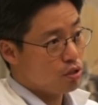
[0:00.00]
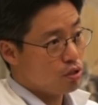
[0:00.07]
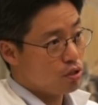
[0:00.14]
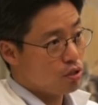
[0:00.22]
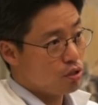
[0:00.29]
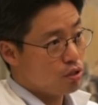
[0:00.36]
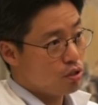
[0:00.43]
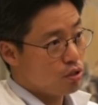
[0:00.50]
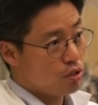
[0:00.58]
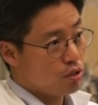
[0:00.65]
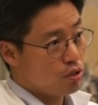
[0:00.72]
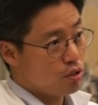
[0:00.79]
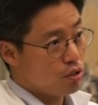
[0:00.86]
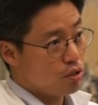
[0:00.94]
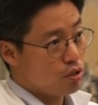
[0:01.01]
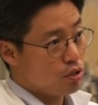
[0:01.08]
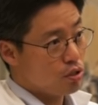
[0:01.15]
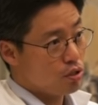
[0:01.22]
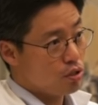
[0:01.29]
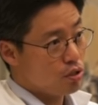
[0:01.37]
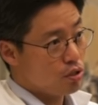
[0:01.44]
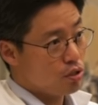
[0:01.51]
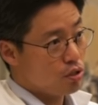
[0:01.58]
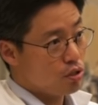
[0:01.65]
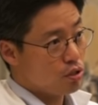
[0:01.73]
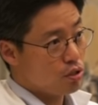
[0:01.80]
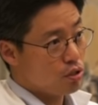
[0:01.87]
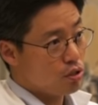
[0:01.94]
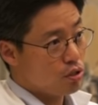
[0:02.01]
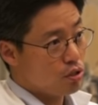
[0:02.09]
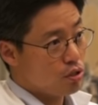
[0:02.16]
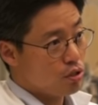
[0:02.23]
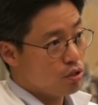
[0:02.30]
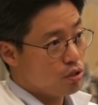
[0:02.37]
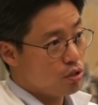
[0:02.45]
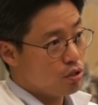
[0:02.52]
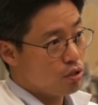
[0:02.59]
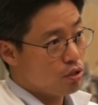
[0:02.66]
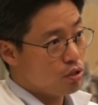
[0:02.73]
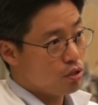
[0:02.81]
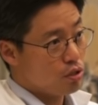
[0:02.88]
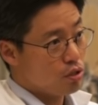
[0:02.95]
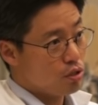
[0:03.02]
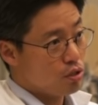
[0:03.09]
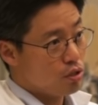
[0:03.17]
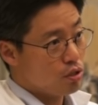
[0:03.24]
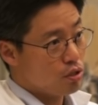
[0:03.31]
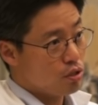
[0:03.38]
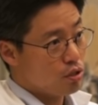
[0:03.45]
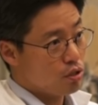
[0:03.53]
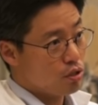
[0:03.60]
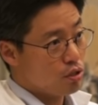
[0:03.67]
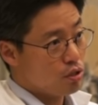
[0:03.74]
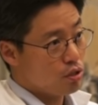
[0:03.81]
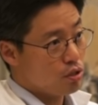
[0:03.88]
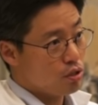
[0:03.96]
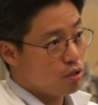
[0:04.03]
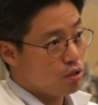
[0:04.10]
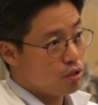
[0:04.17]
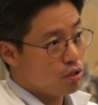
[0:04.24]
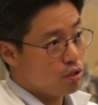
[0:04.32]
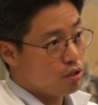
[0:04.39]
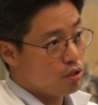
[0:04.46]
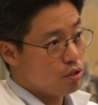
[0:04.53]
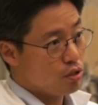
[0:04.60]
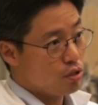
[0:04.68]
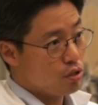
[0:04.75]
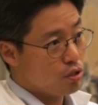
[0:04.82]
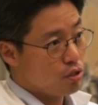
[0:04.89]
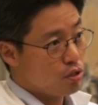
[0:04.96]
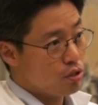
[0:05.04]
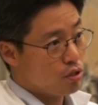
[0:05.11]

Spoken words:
This person isn't speaking.